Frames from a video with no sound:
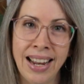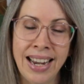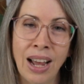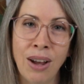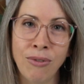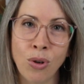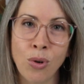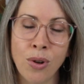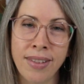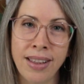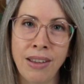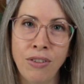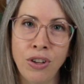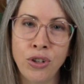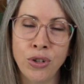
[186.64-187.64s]
Now, of course,
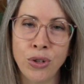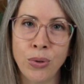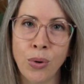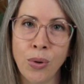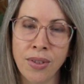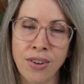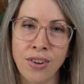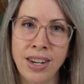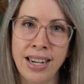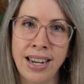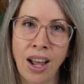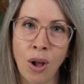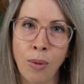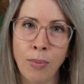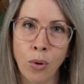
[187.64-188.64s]
if you do also need
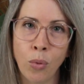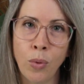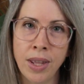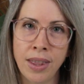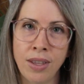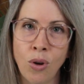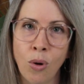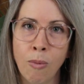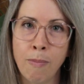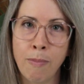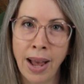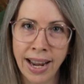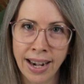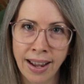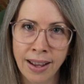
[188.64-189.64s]
help with your
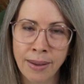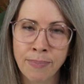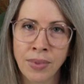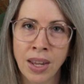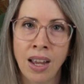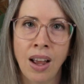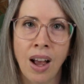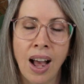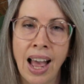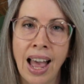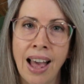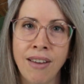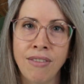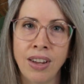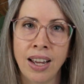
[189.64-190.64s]
banner, I
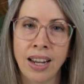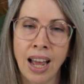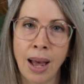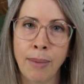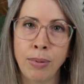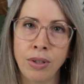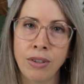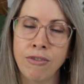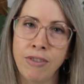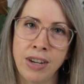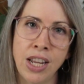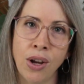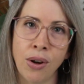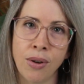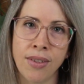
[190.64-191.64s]
have a couple of
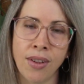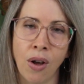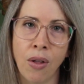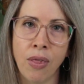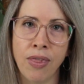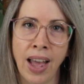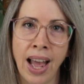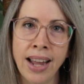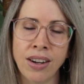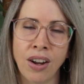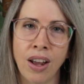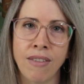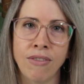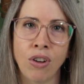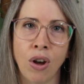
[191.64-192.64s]
videos on that.
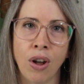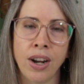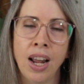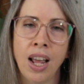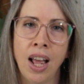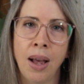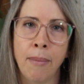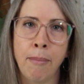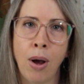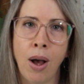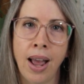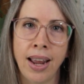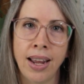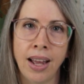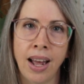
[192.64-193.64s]
I've got
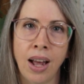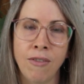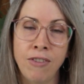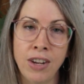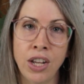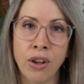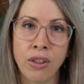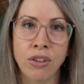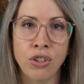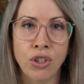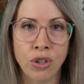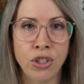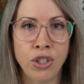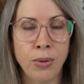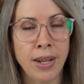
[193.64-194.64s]
my video that
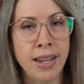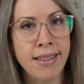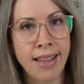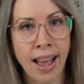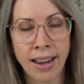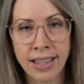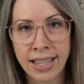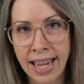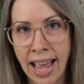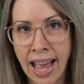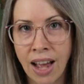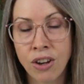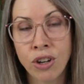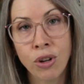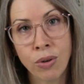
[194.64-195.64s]
shows you exactly
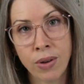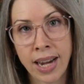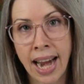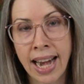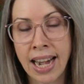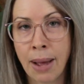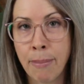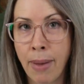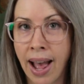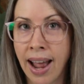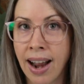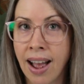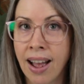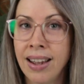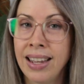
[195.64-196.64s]
how to create a
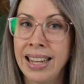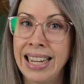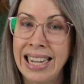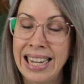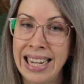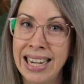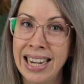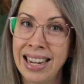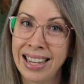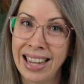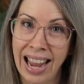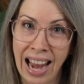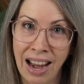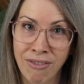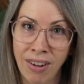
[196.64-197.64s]
banner in
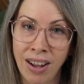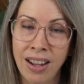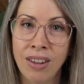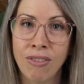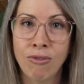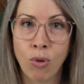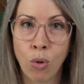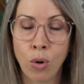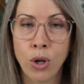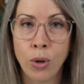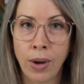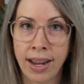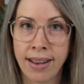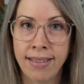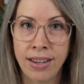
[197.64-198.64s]
Canva for
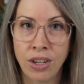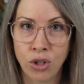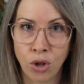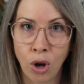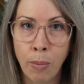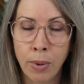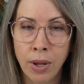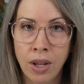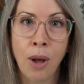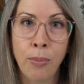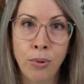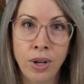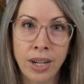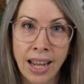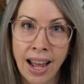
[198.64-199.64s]
your Etsy shop. I'll
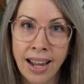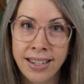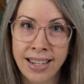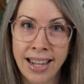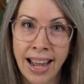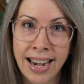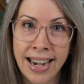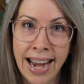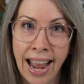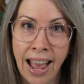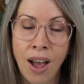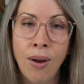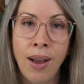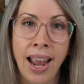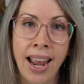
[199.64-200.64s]
put a card to that
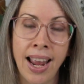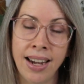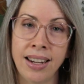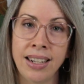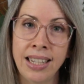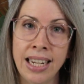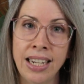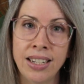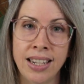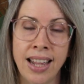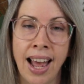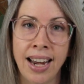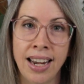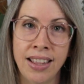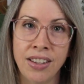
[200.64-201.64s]
now and a link to
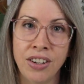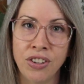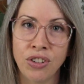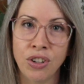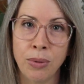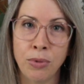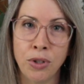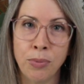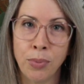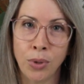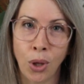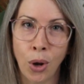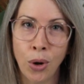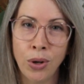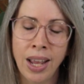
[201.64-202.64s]
that in the description
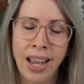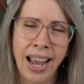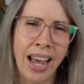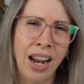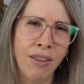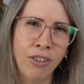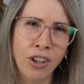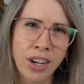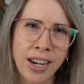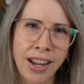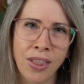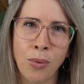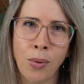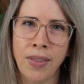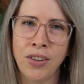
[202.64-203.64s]
below. And I've got
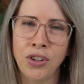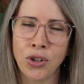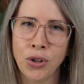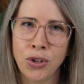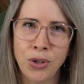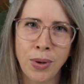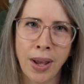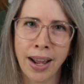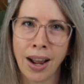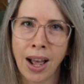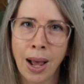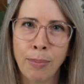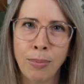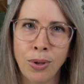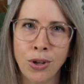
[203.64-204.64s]
another one that shows you how to
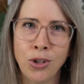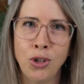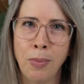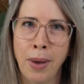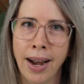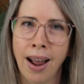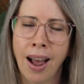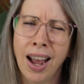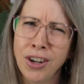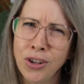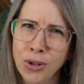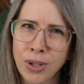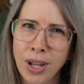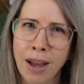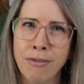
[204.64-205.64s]
upload your banner. I
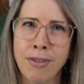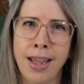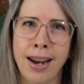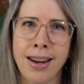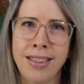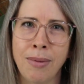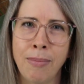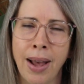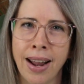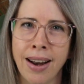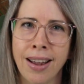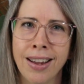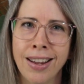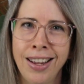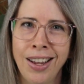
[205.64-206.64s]
do cover that in the
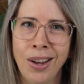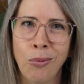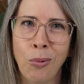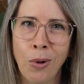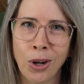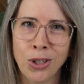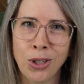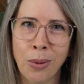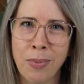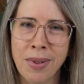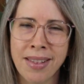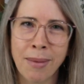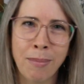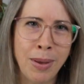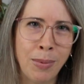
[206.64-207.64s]
banner workshop,
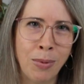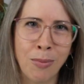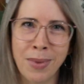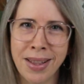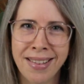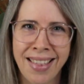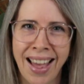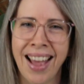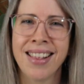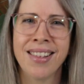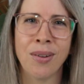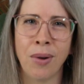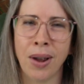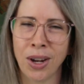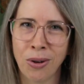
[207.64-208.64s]
but some people miss that,
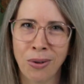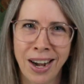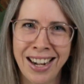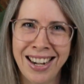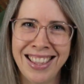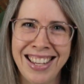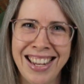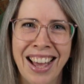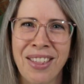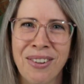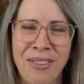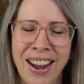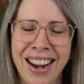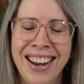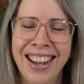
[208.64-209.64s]
so I created the other
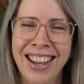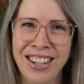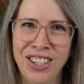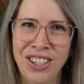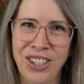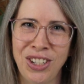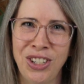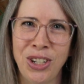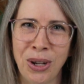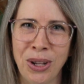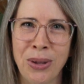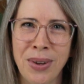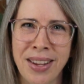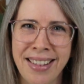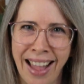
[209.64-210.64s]
one just to show
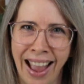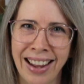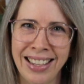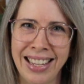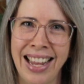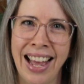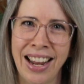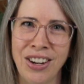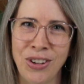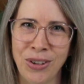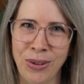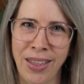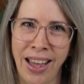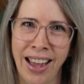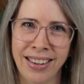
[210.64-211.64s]
you exactly how to
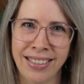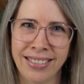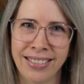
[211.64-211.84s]
do that.